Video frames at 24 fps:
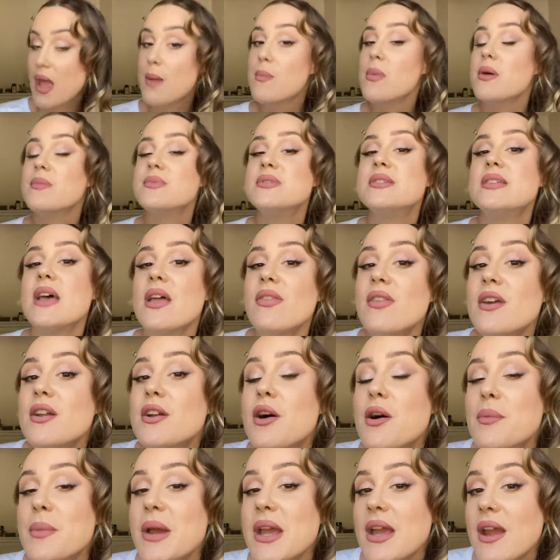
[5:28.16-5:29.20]
I'm upset that
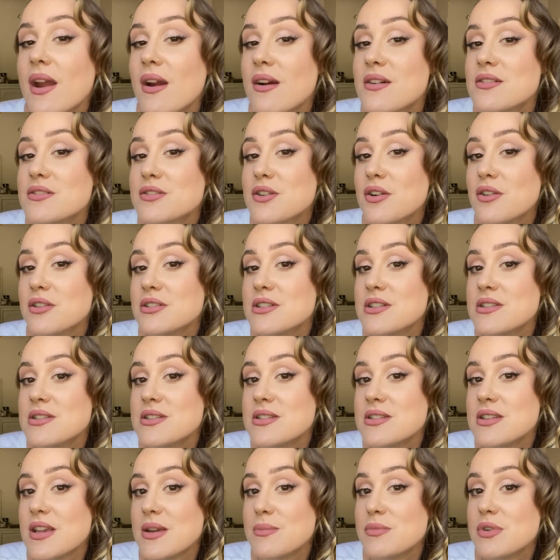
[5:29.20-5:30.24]
all my hair is curled in the
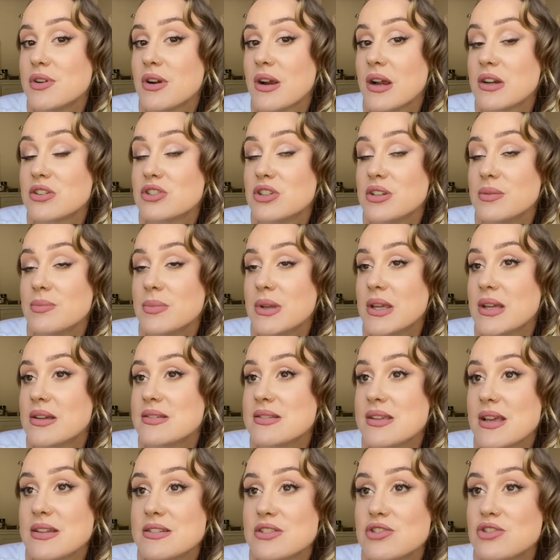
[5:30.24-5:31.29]
same direction because
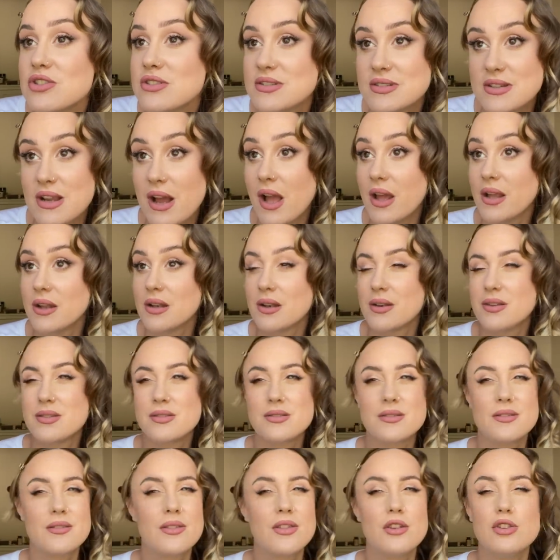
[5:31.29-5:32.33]
that's just not
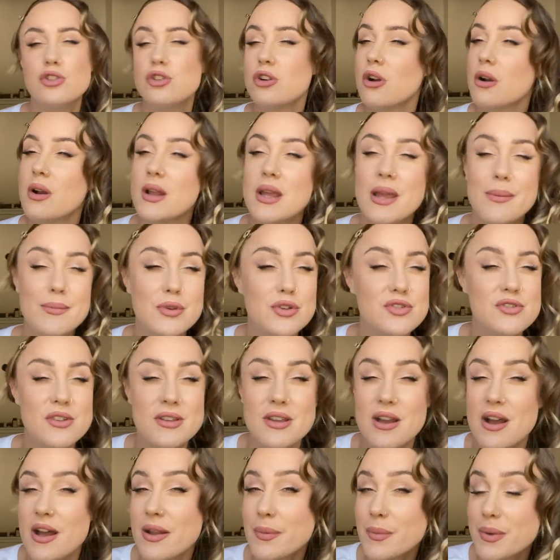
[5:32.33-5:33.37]
the journey I'm usually
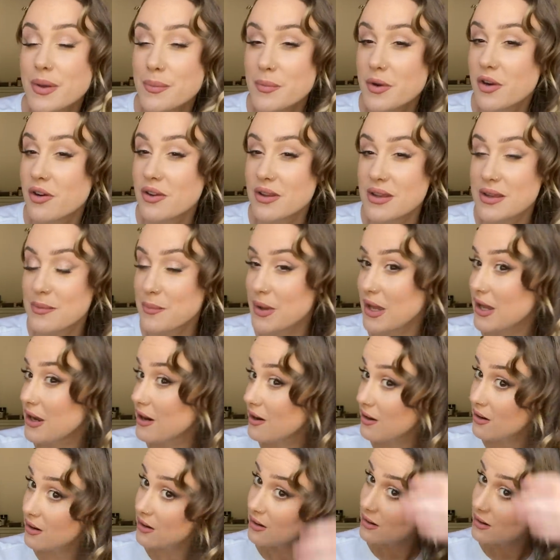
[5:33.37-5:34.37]
on when I'm curling my hair.